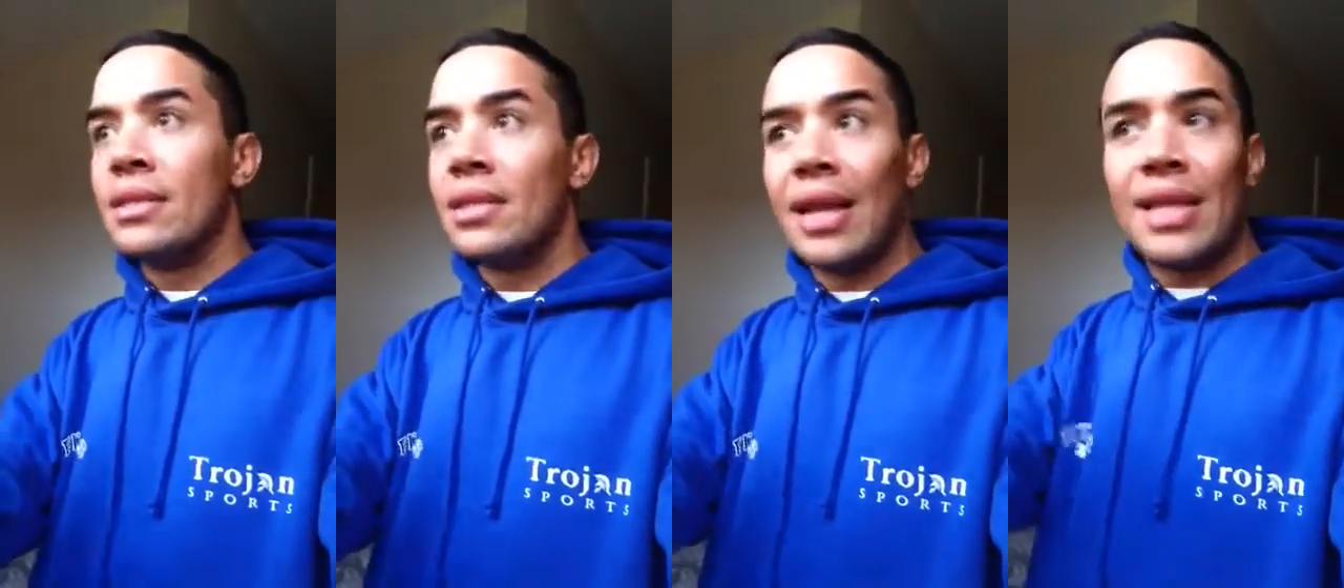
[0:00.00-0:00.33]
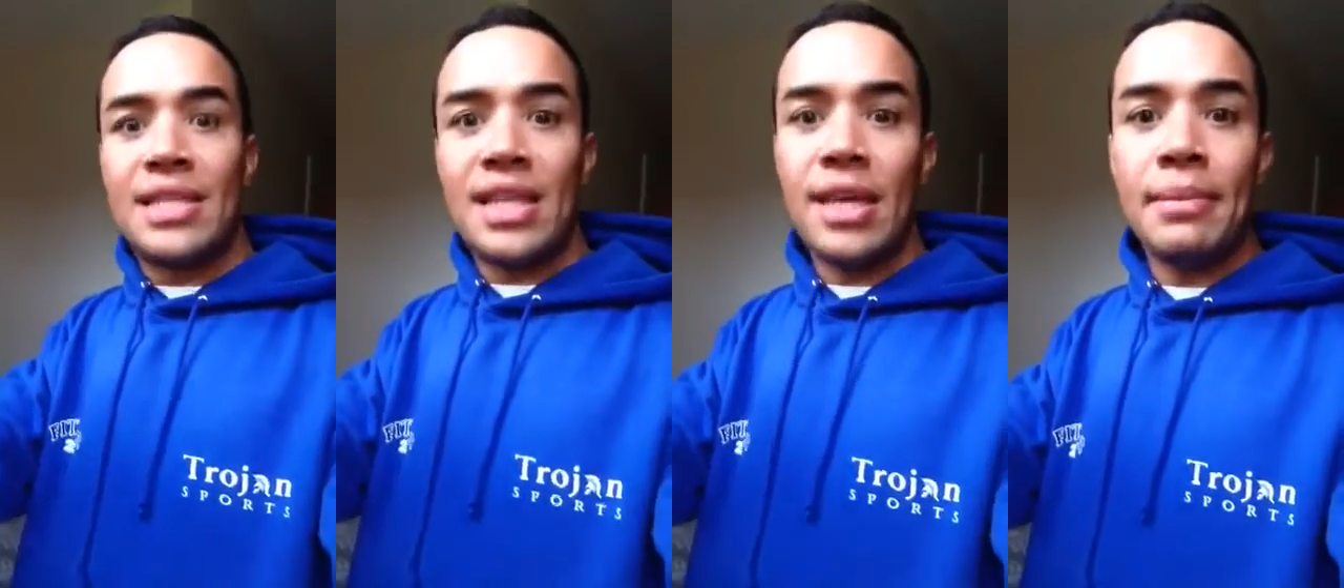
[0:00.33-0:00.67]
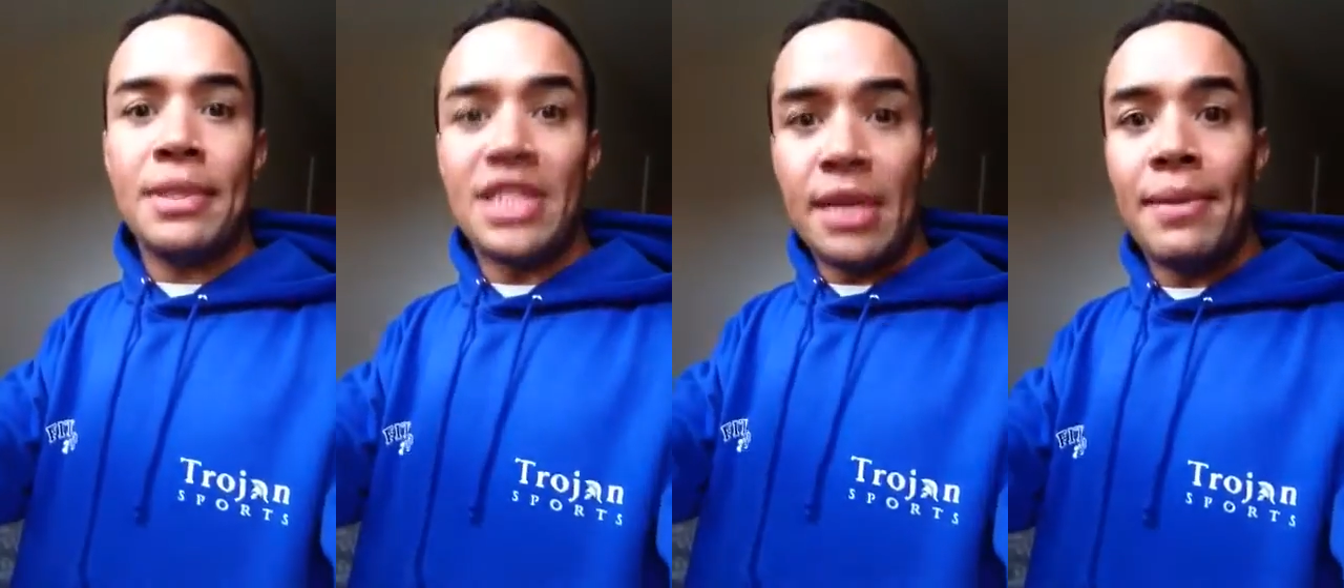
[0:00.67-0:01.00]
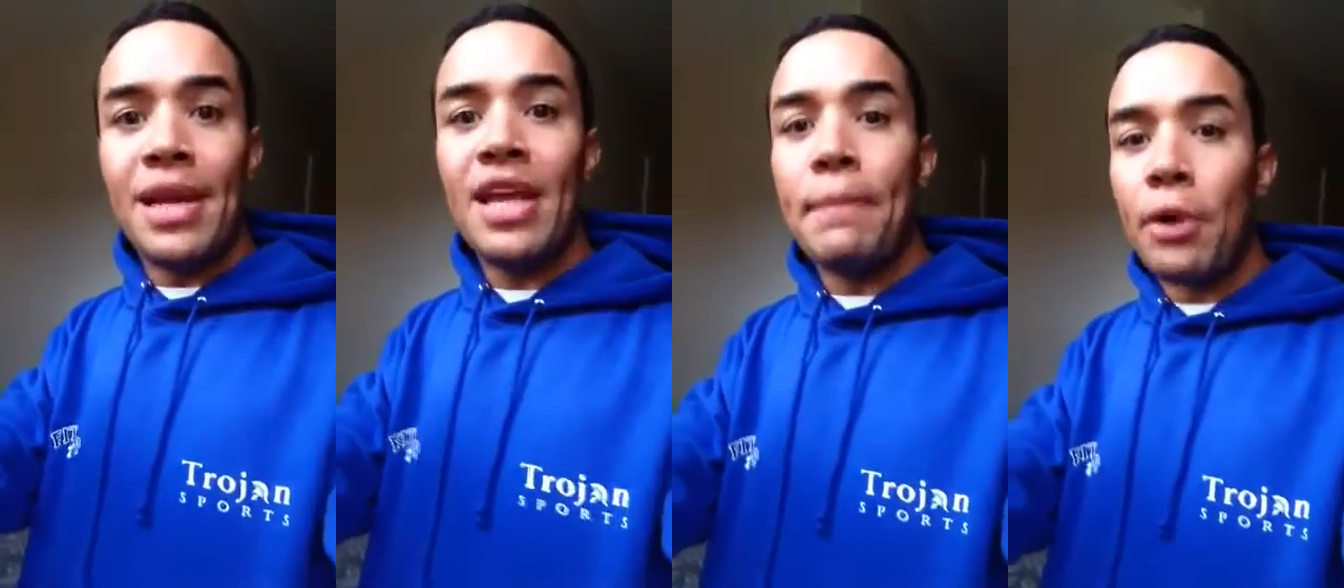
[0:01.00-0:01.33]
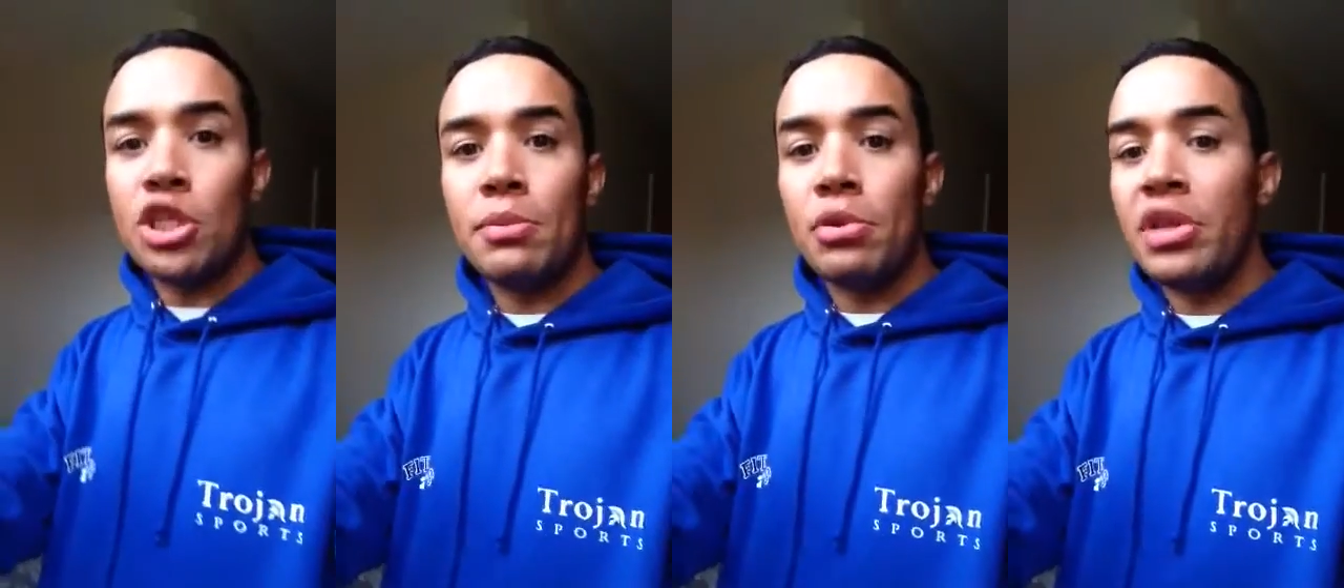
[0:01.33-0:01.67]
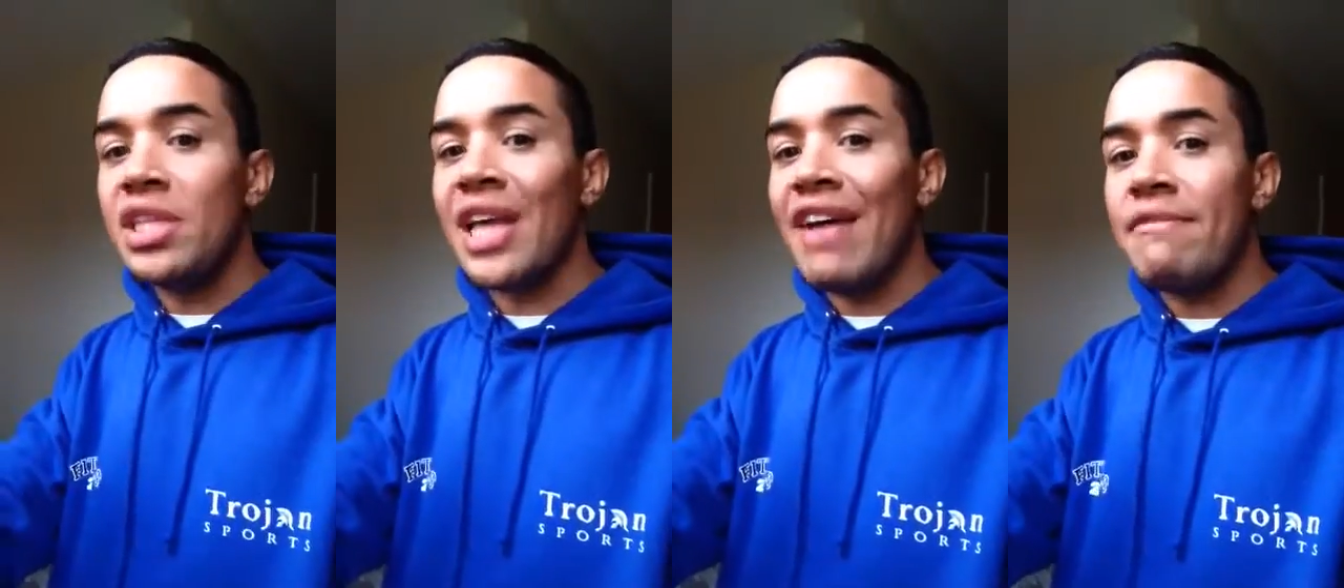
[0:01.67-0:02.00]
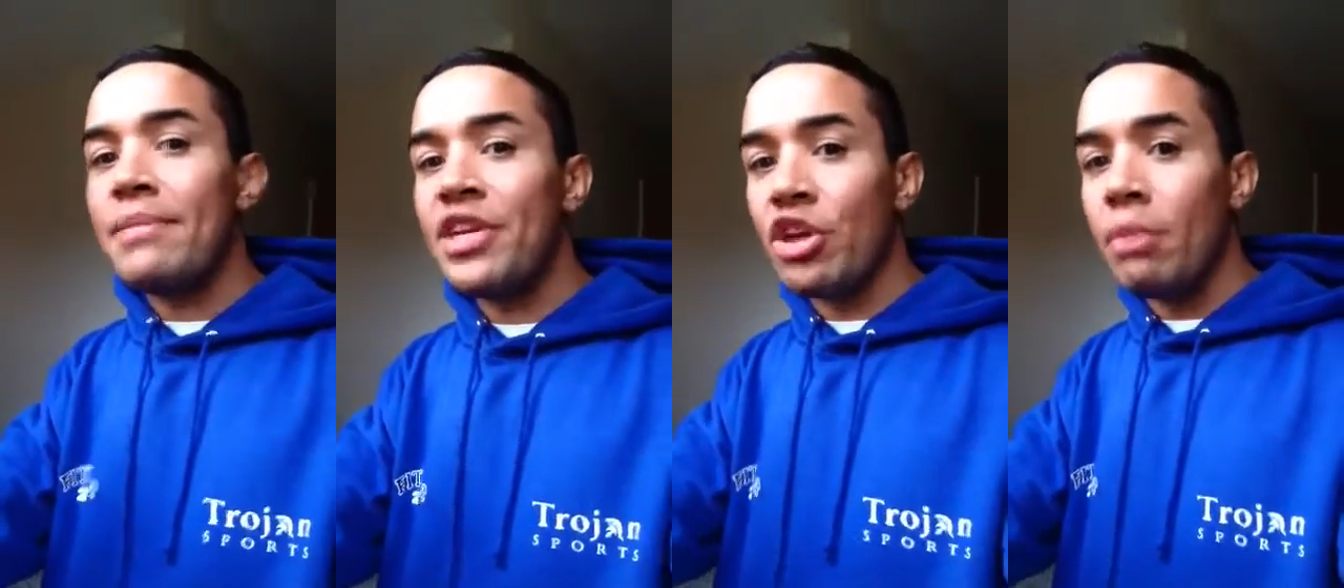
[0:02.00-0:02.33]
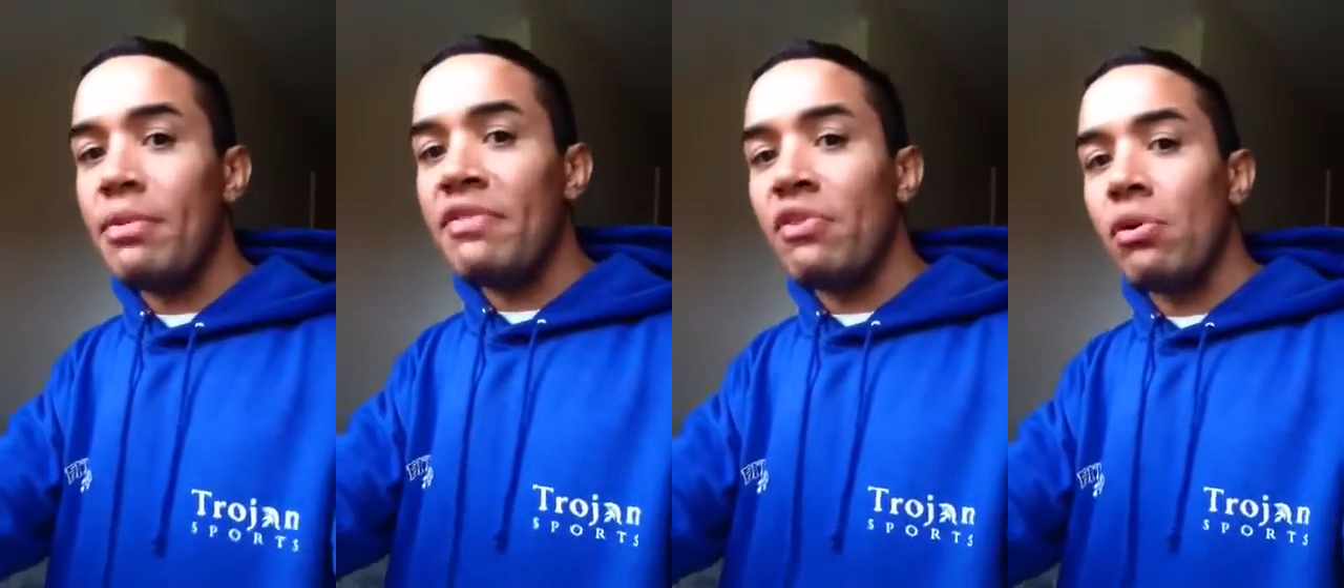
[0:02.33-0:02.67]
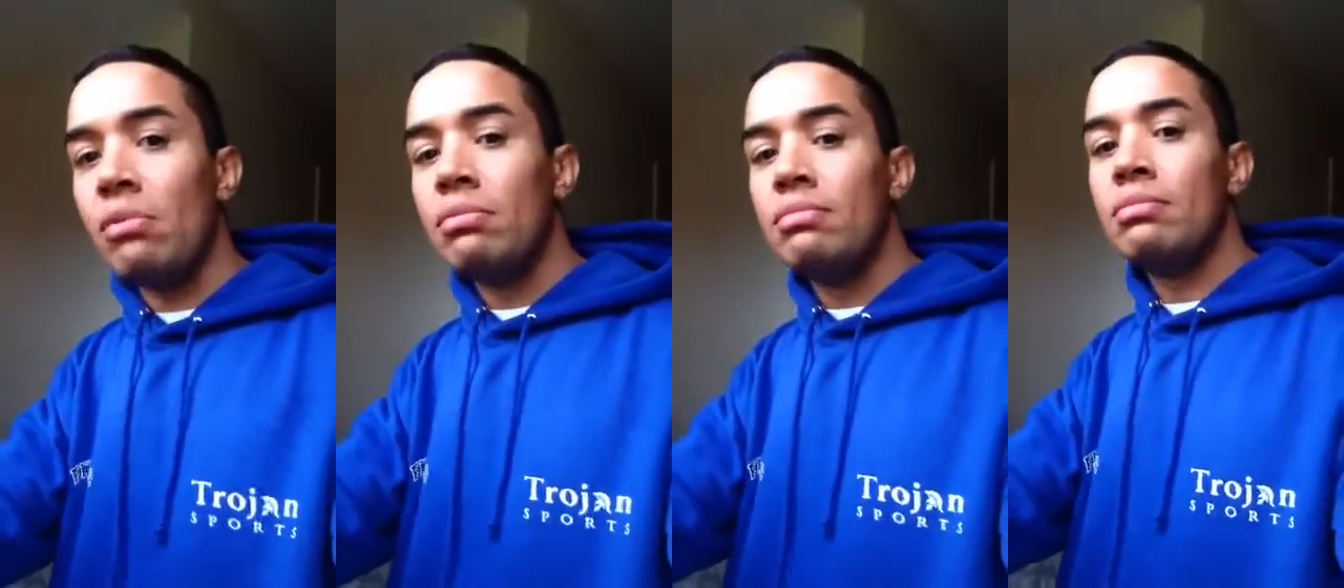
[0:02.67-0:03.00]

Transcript: that are seemingly impossible, things that haven't been done before.